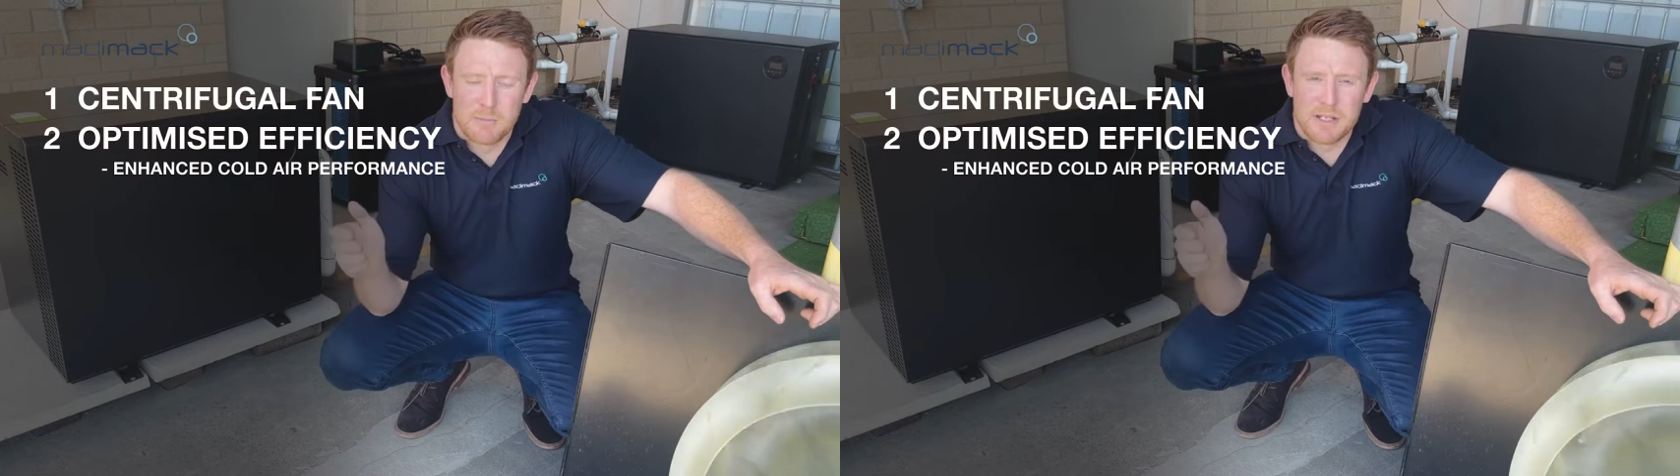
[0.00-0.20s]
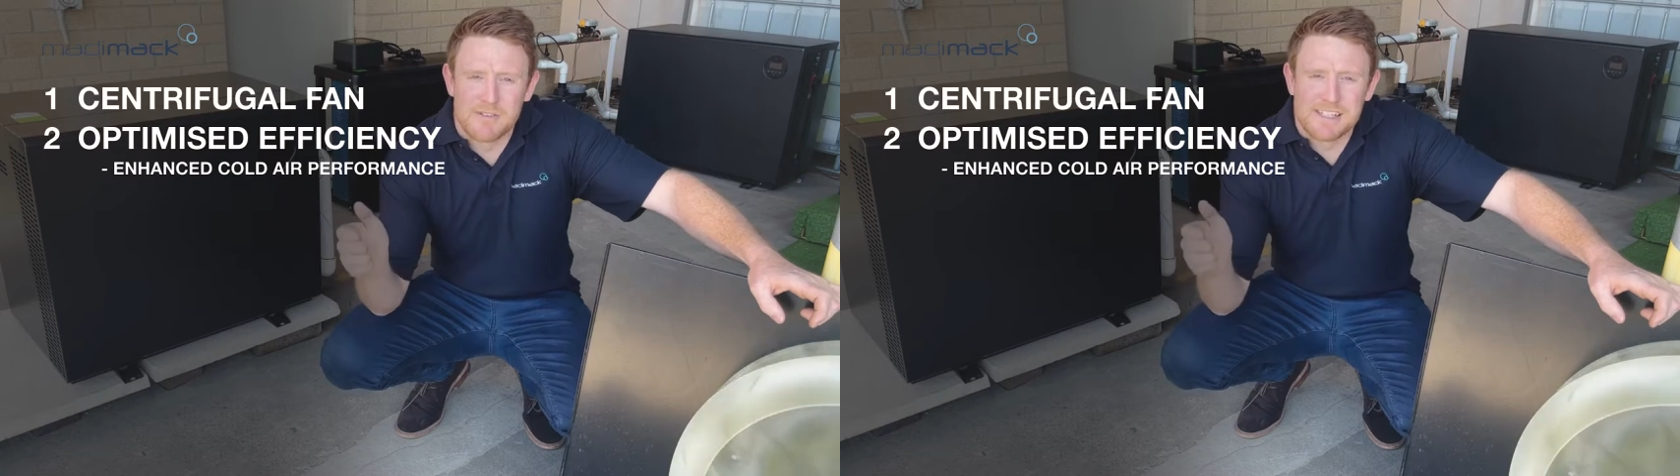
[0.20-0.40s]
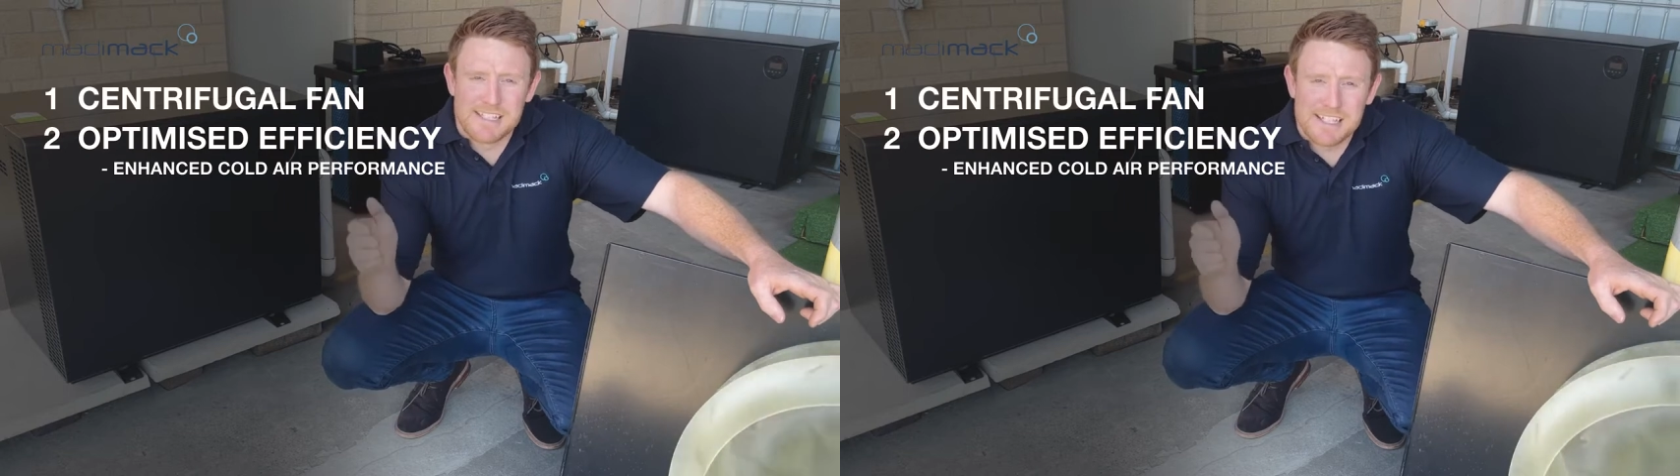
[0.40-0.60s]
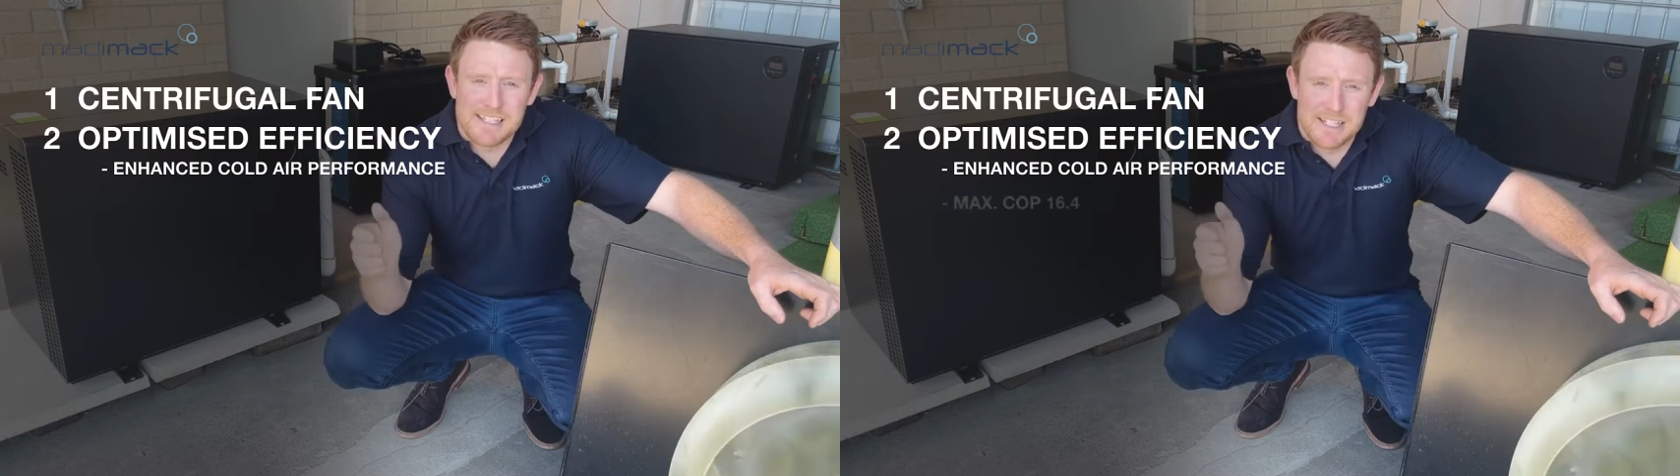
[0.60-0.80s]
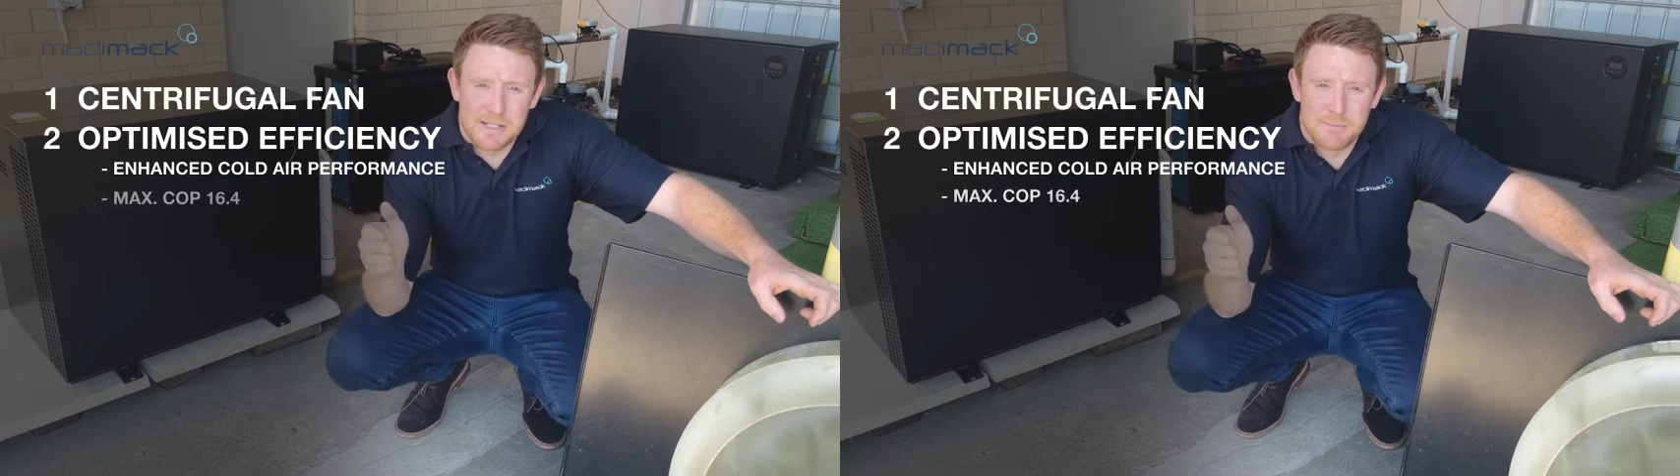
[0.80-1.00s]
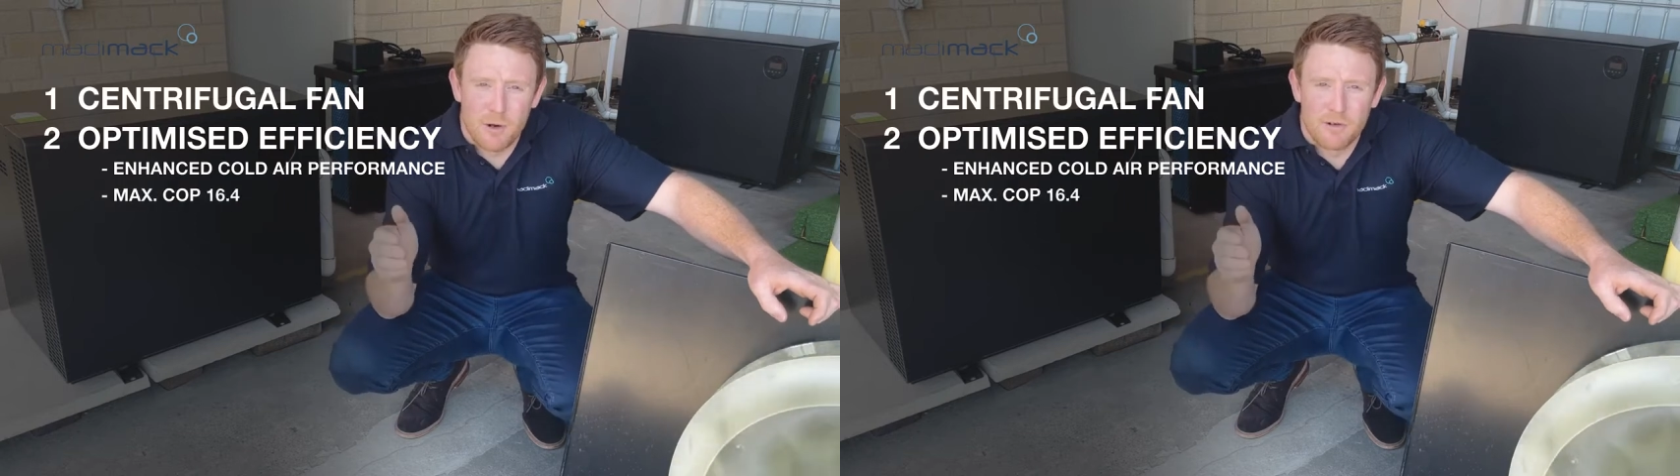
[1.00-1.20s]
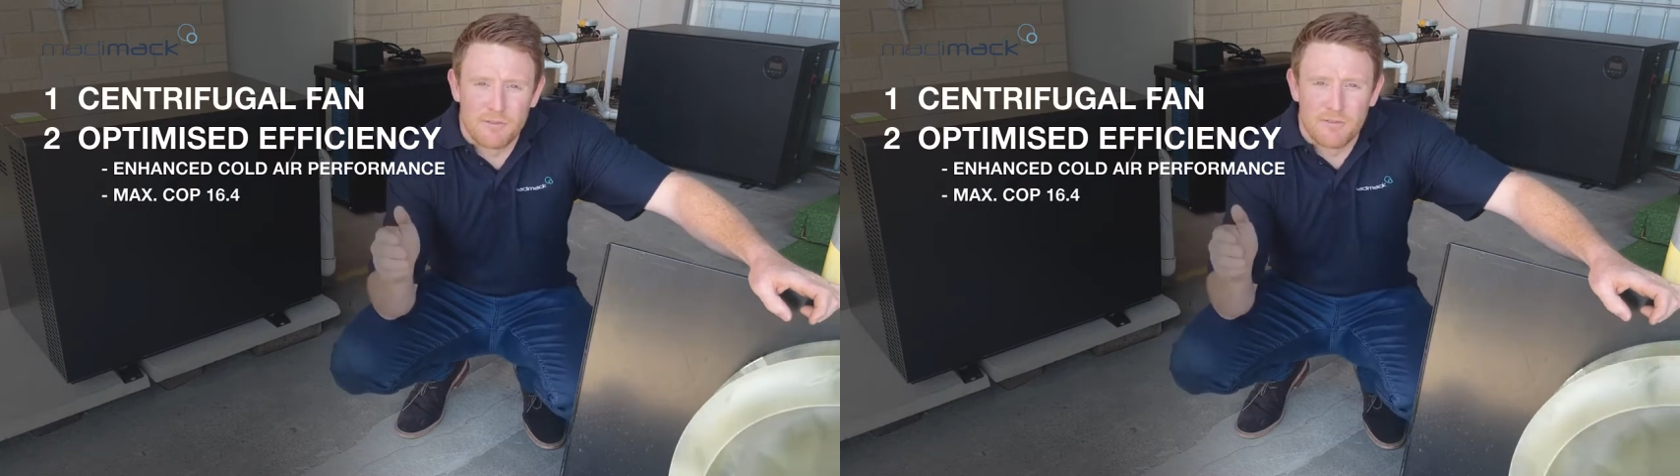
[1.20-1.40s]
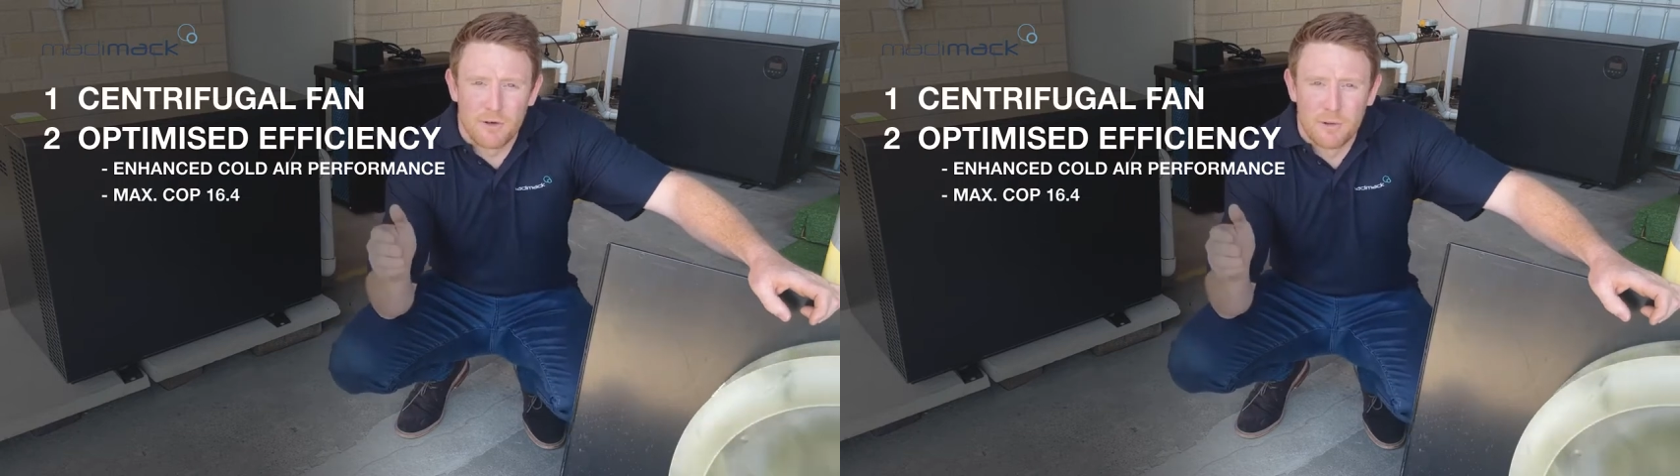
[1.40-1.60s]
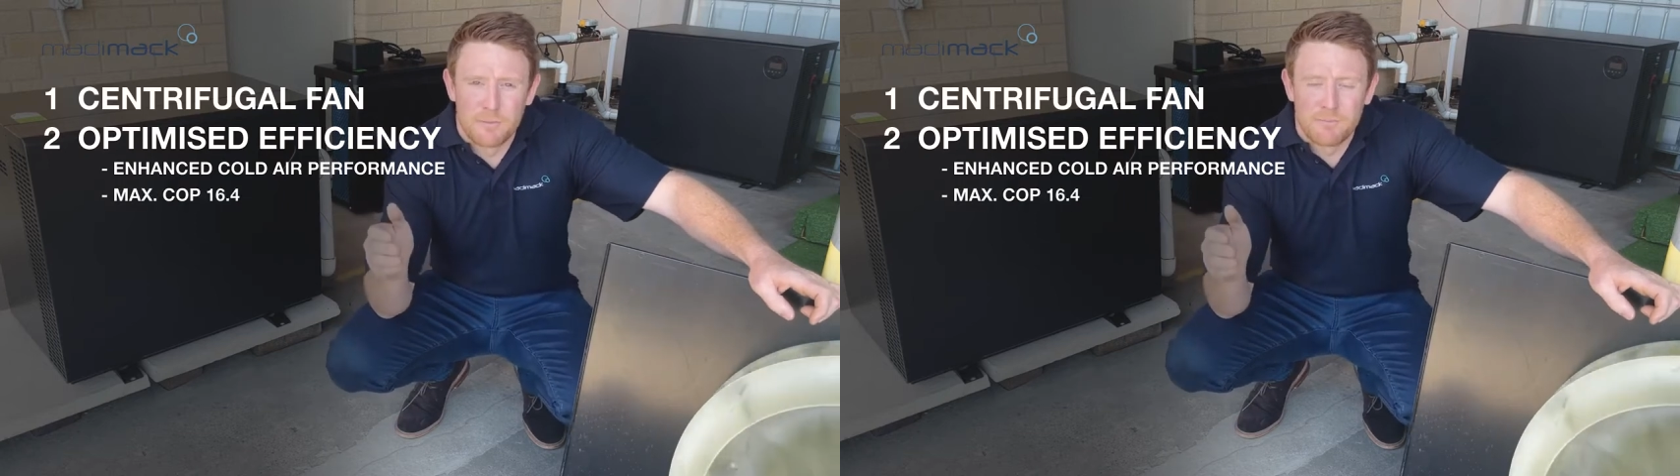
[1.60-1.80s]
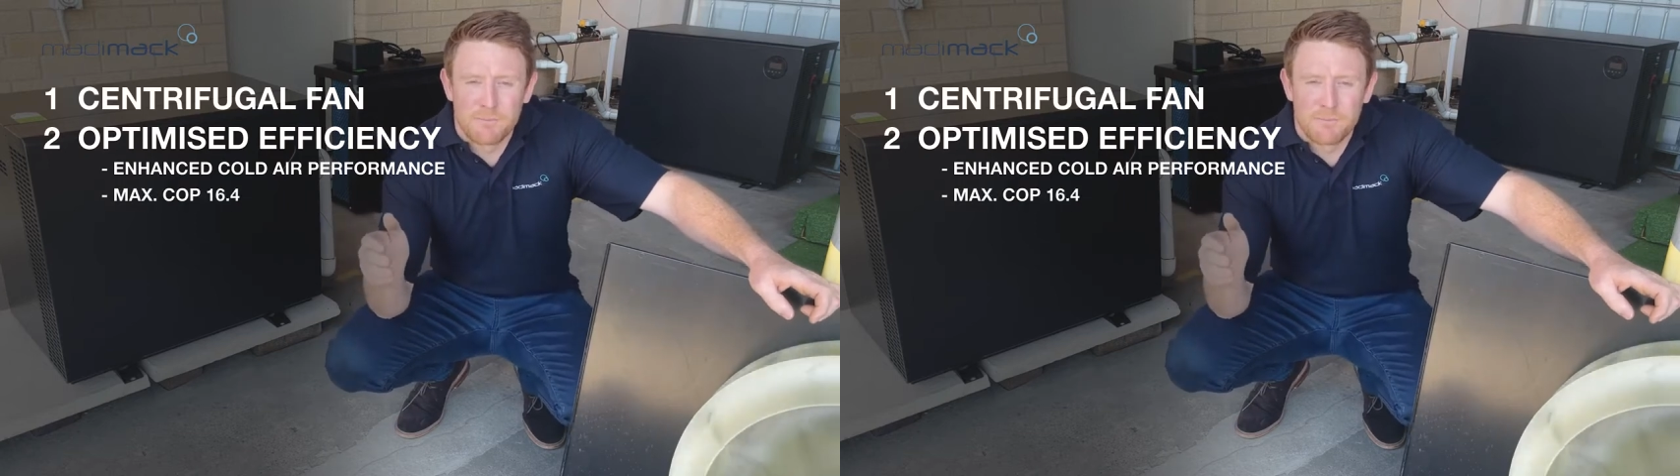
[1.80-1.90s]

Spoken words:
of 16.4,